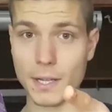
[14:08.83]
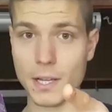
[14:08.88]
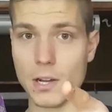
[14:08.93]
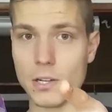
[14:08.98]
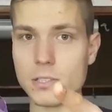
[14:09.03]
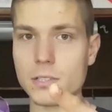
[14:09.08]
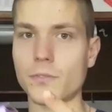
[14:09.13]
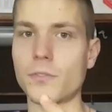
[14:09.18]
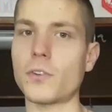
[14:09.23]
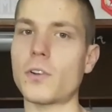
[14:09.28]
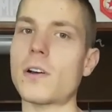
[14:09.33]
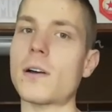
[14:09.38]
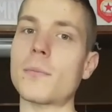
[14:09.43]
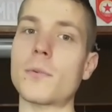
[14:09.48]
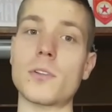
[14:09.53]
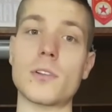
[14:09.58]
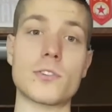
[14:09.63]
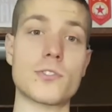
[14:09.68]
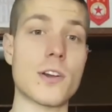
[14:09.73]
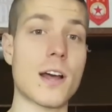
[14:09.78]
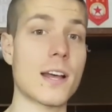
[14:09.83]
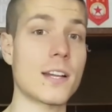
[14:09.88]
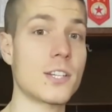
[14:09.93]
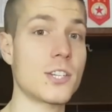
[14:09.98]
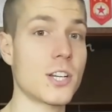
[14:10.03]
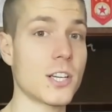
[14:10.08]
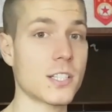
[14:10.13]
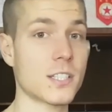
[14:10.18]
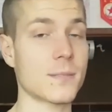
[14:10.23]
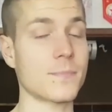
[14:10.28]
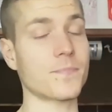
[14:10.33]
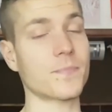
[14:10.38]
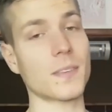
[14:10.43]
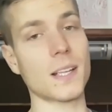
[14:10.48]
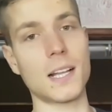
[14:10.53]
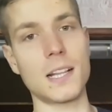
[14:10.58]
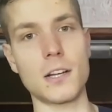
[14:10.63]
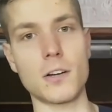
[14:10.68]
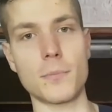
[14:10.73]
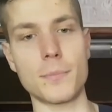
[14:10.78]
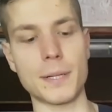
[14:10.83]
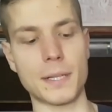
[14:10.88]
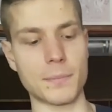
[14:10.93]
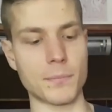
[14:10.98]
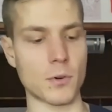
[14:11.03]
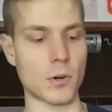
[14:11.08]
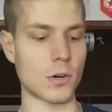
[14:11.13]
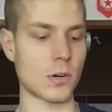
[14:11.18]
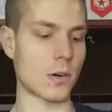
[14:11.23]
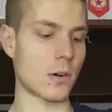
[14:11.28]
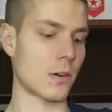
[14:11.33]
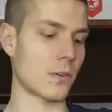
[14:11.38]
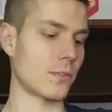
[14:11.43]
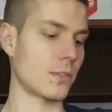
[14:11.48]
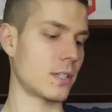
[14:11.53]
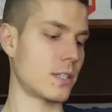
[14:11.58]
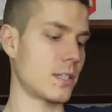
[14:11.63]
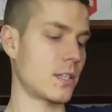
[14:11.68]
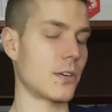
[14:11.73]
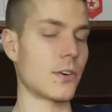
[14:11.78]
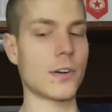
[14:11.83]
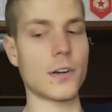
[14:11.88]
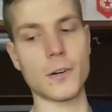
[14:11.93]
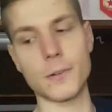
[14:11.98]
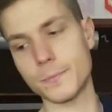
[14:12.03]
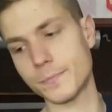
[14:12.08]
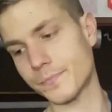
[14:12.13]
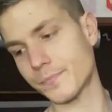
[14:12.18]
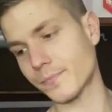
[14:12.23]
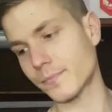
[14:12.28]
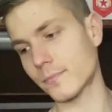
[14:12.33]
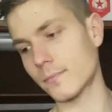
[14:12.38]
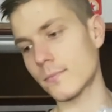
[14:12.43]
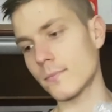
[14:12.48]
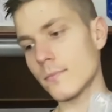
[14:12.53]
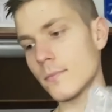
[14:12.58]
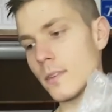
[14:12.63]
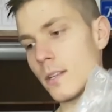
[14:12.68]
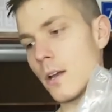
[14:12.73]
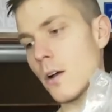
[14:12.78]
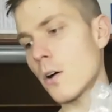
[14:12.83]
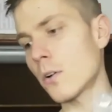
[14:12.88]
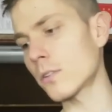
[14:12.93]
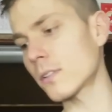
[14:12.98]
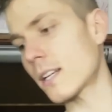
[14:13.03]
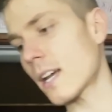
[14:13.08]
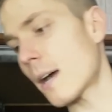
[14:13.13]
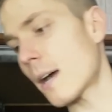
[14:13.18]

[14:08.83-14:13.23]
because of you, I'm gonna try just a little bit more of the cereal on